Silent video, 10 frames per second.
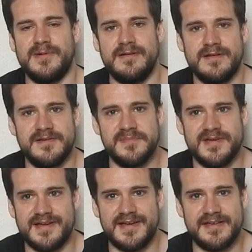Welcome.
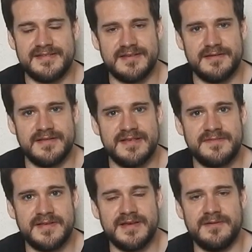So in
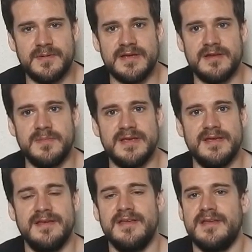this video we're going to
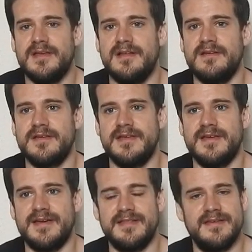be
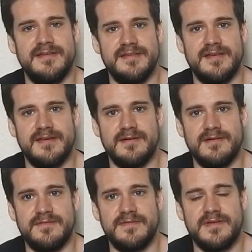looking at the idea
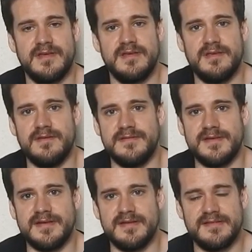of
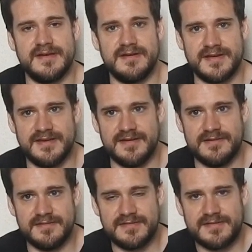using target
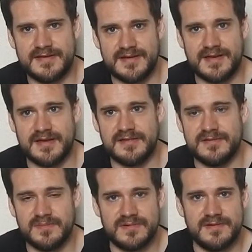notes
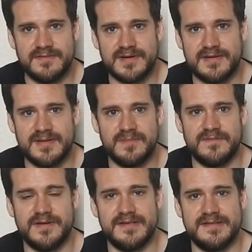to improve our
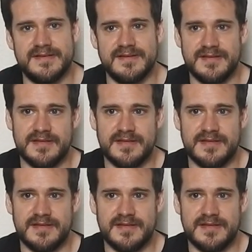improvising.